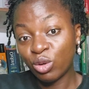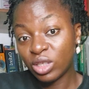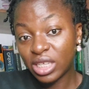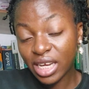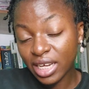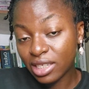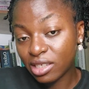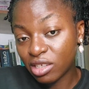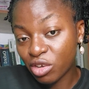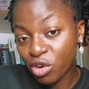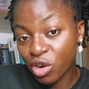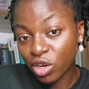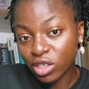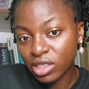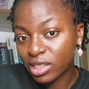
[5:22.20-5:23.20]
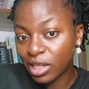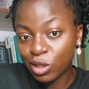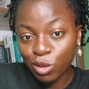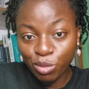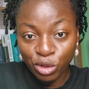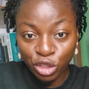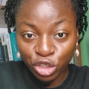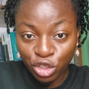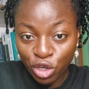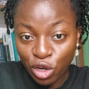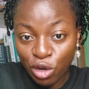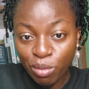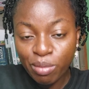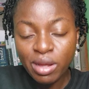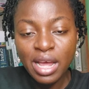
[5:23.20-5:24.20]
take it serious, set up your
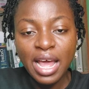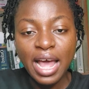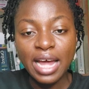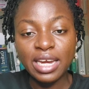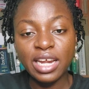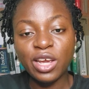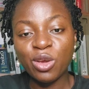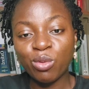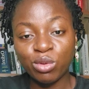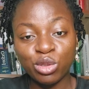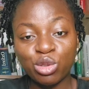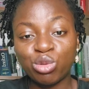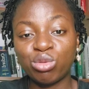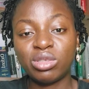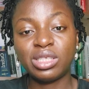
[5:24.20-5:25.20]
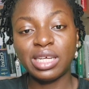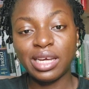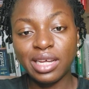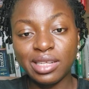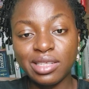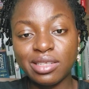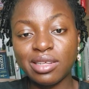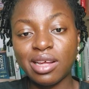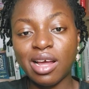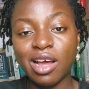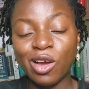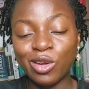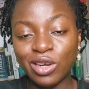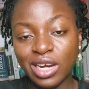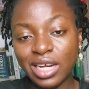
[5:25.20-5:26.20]
shop, and then you want to take it
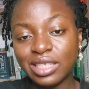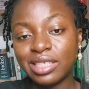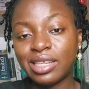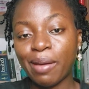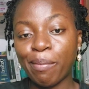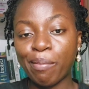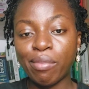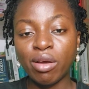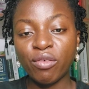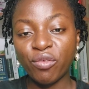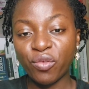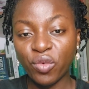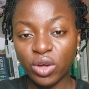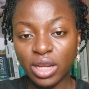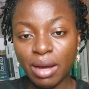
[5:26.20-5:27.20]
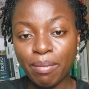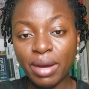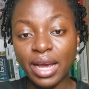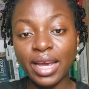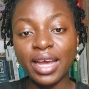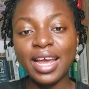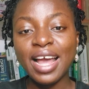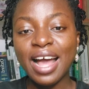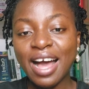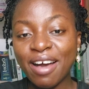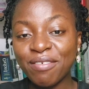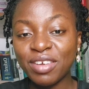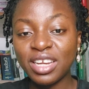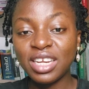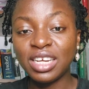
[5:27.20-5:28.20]
another step further by
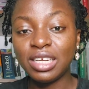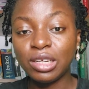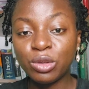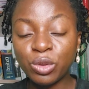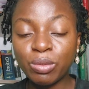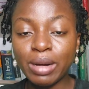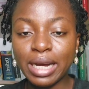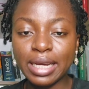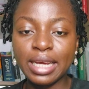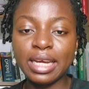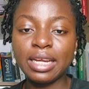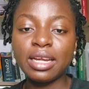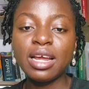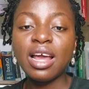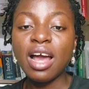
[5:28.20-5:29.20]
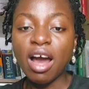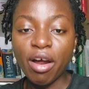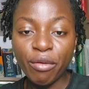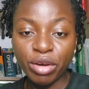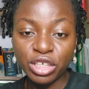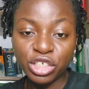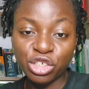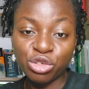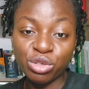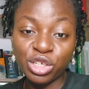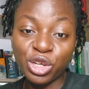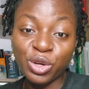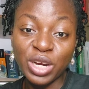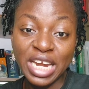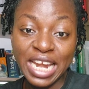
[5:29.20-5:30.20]
having a legal backing and registering
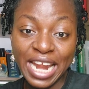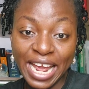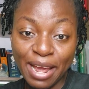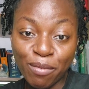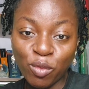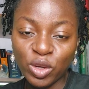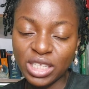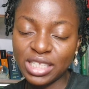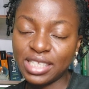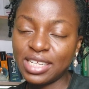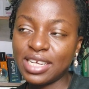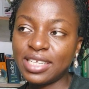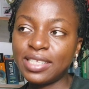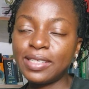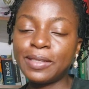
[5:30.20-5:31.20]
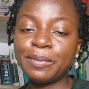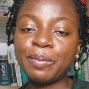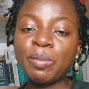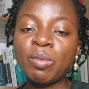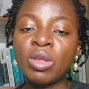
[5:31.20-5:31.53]
your name with CAC.